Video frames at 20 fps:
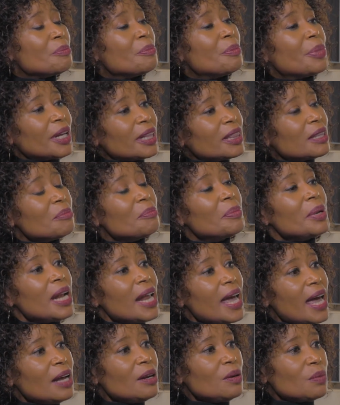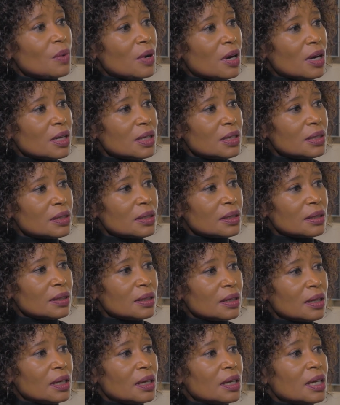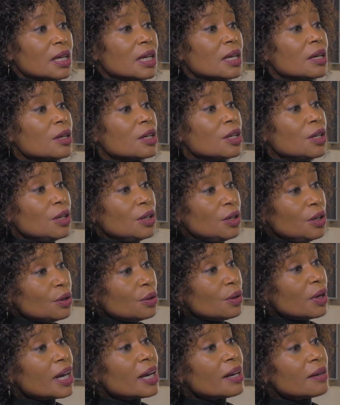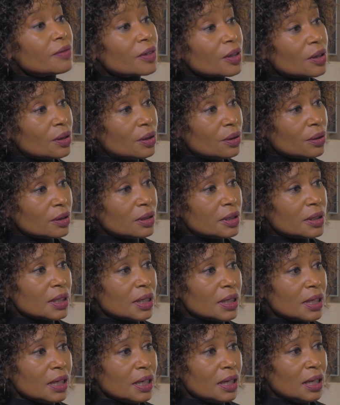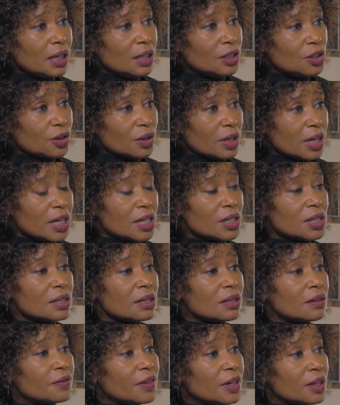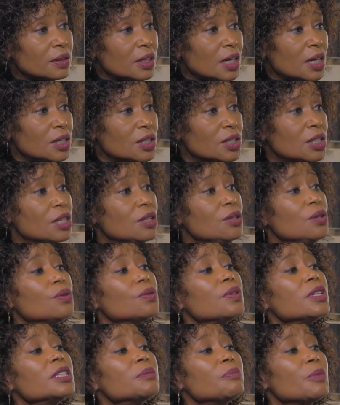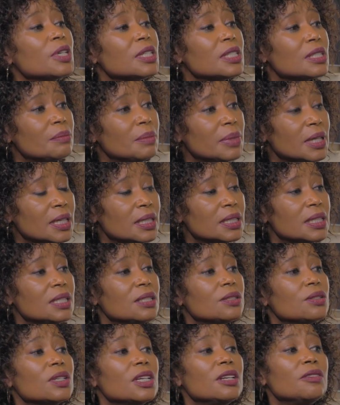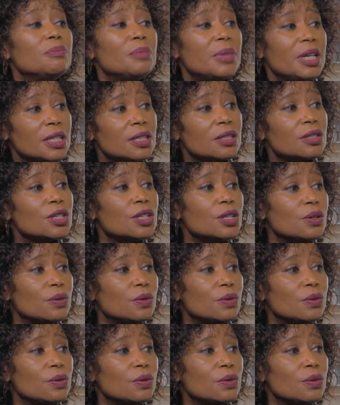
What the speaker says: But the plan was, you have a good educational foundation and your responsibility is to give better to